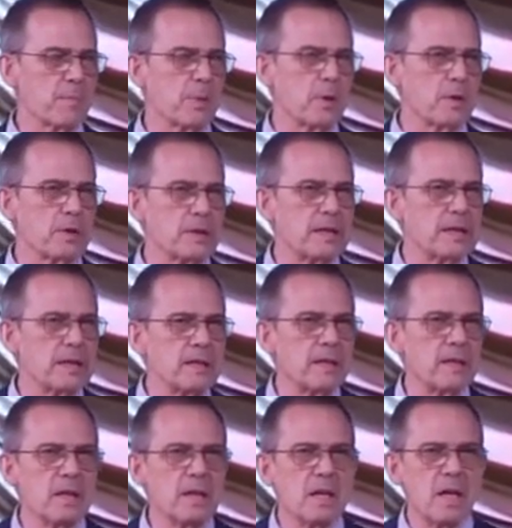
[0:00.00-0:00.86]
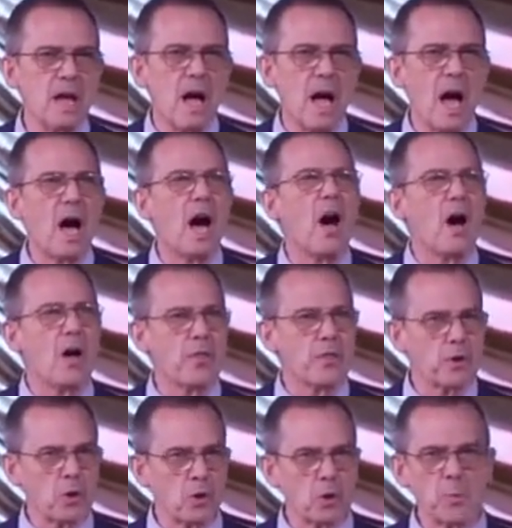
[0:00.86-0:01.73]
on pulling in uh,
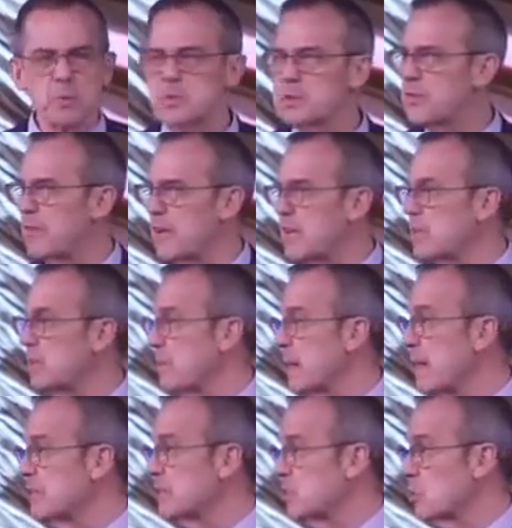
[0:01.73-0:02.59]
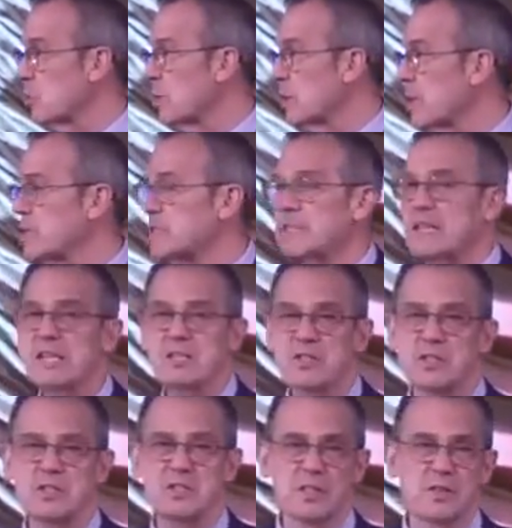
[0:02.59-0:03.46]
other groups, faith-based
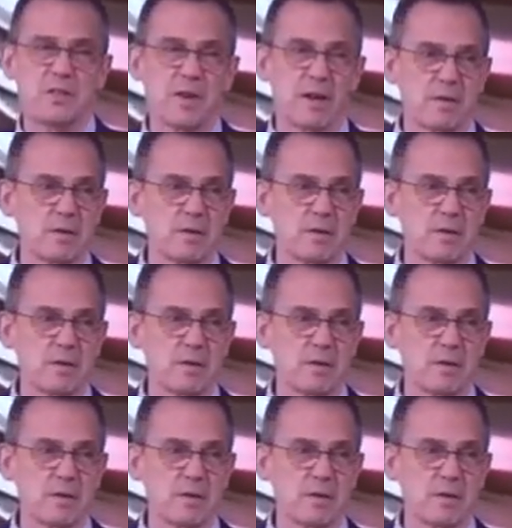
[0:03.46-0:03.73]
organizations and